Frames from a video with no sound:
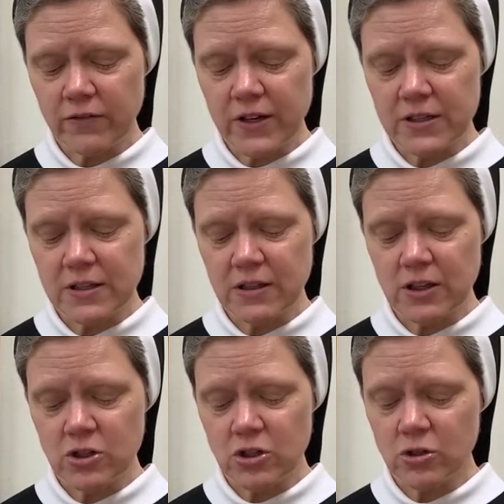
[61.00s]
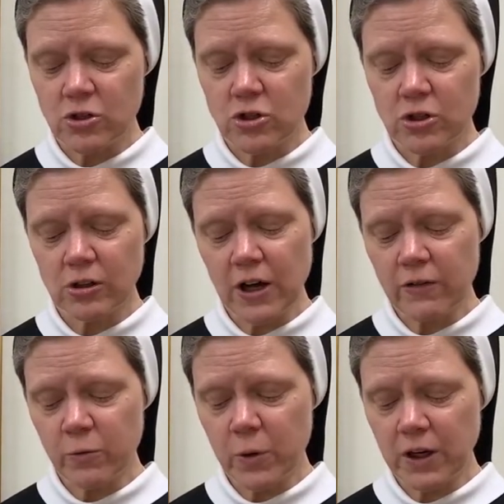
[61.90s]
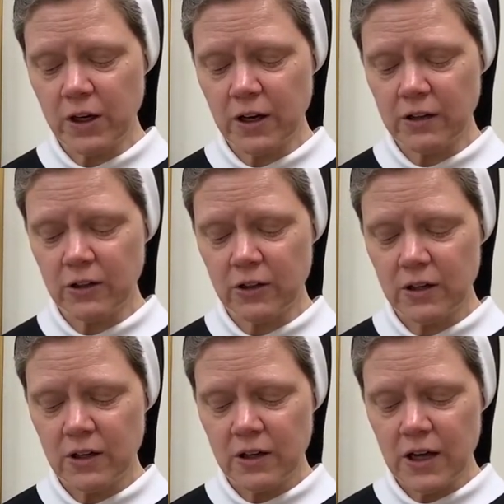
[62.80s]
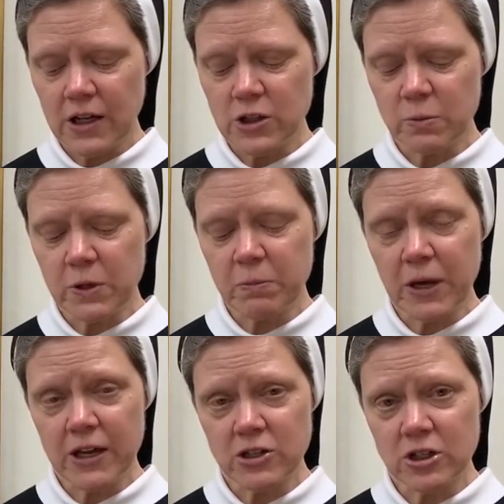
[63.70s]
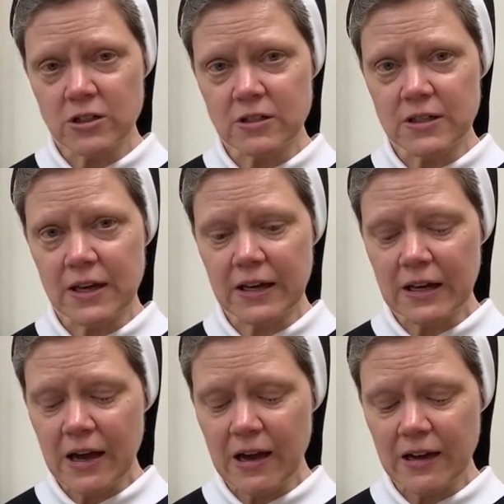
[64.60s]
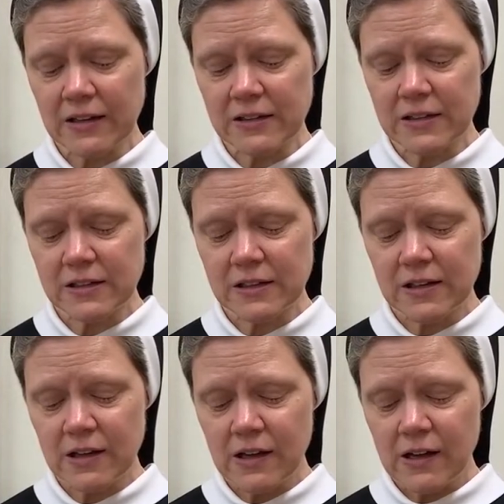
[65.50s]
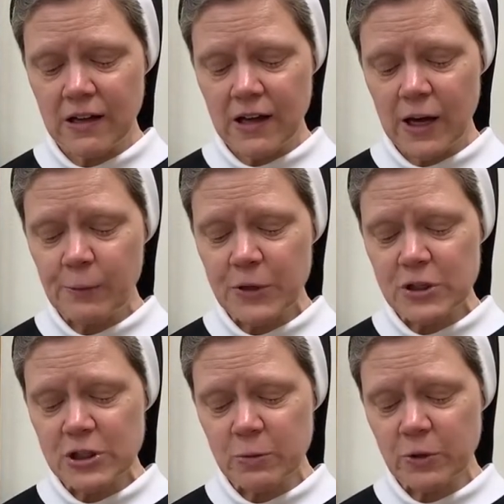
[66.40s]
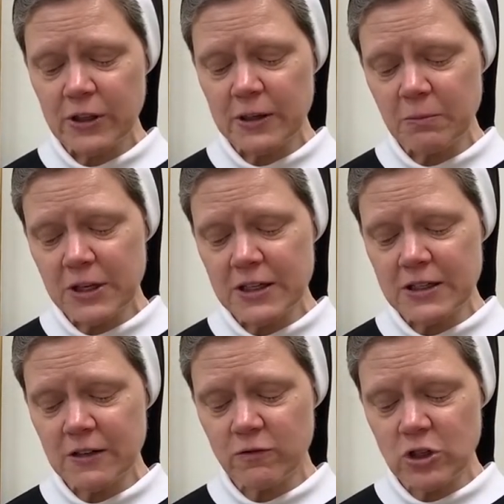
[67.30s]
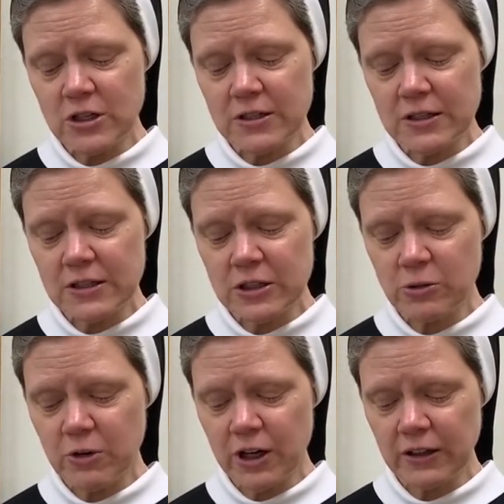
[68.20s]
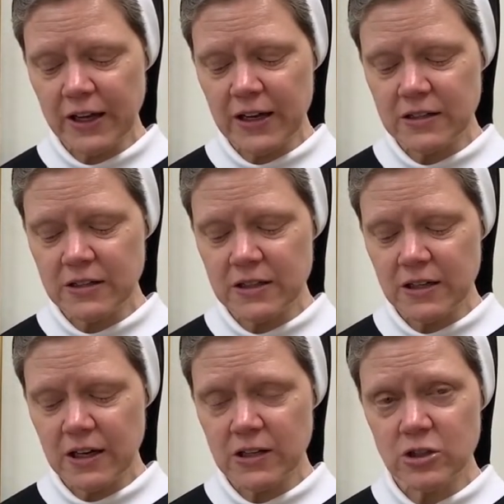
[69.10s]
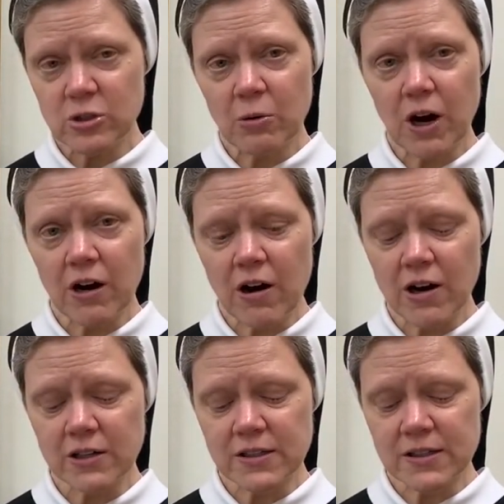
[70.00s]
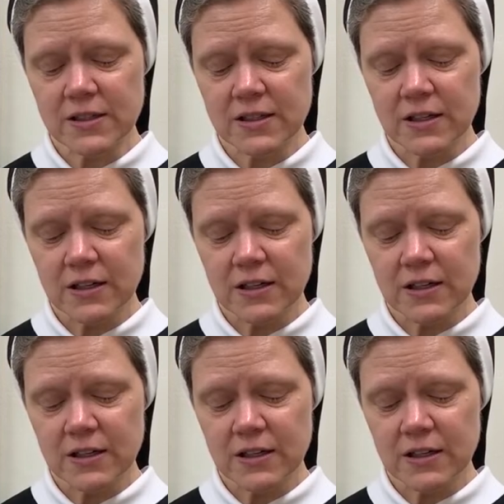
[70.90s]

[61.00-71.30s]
of us in the church to love one another and to be patient and kind. Help us to bring the peace of Jesus to our land and to our hearts.